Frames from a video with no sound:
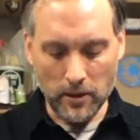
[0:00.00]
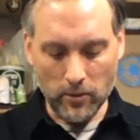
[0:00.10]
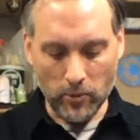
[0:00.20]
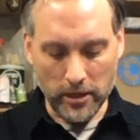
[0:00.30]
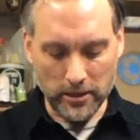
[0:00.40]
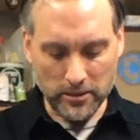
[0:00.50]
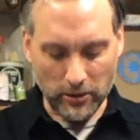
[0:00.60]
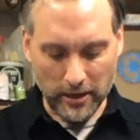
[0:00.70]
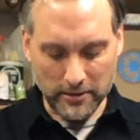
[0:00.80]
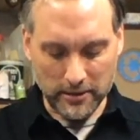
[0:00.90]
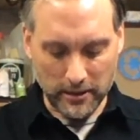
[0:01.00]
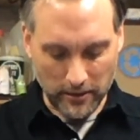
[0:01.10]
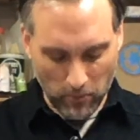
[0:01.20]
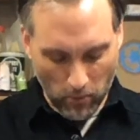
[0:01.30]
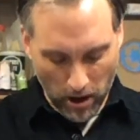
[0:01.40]
We just don't necessarily
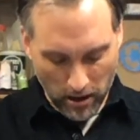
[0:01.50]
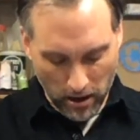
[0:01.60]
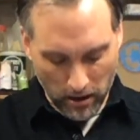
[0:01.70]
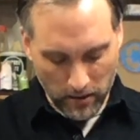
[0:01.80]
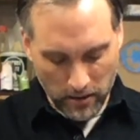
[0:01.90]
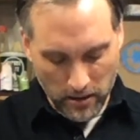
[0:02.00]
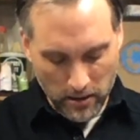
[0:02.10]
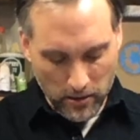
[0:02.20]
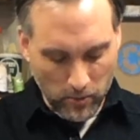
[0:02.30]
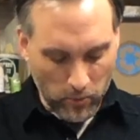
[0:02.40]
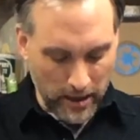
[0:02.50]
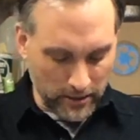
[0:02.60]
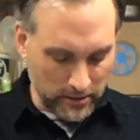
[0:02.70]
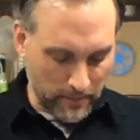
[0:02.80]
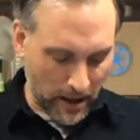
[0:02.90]
want our wheel
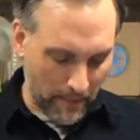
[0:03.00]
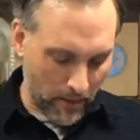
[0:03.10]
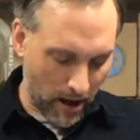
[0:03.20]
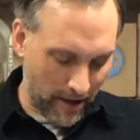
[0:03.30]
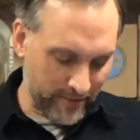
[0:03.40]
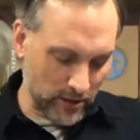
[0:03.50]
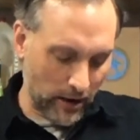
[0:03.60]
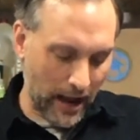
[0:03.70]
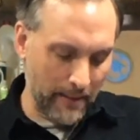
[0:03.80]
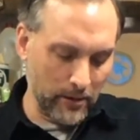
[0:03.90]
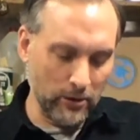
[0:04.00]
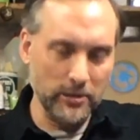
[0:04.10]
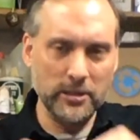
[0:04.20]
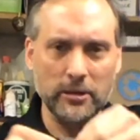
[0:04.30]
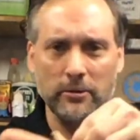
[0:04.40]
to pop off. So I'm going
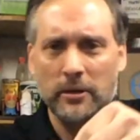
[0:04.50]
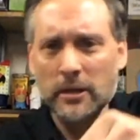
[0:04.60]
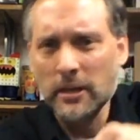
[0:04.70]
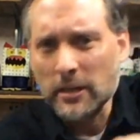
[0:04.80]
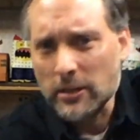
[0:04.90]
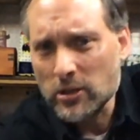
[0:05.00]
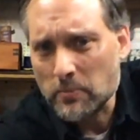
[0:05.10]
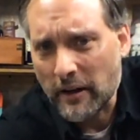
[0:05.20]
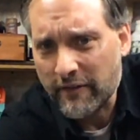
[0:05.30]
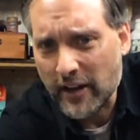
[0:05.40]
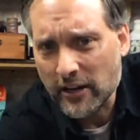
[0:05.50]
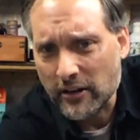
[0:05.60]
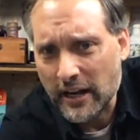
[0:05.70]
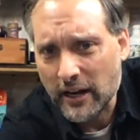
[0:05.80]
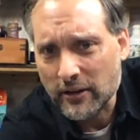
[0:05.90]
to use my
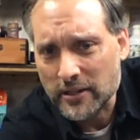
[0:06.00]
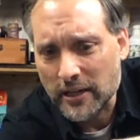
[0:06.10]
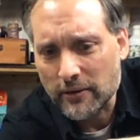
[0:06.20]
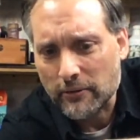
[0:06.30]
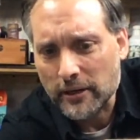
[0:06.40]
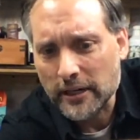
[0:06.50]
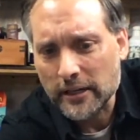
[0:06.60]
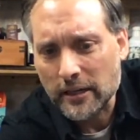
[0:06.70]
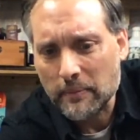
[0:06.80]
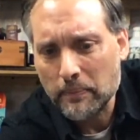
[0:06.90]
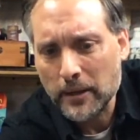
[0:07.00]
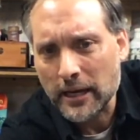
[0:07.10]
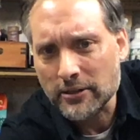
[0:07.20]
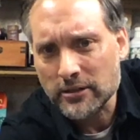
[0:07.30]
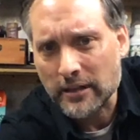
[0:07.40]
fingernails and really
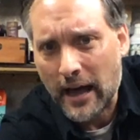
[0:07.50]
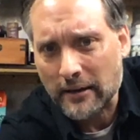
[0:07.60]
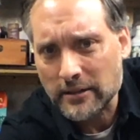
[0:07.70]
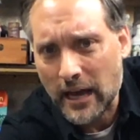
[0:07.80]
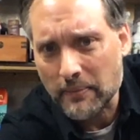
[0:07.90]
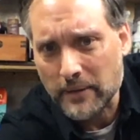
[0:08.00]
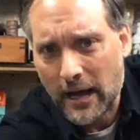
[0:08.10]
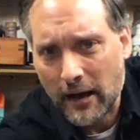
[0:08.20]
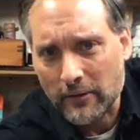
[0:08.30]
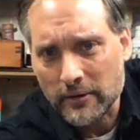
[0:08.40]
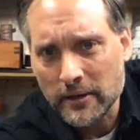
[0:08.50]
pinch that tape down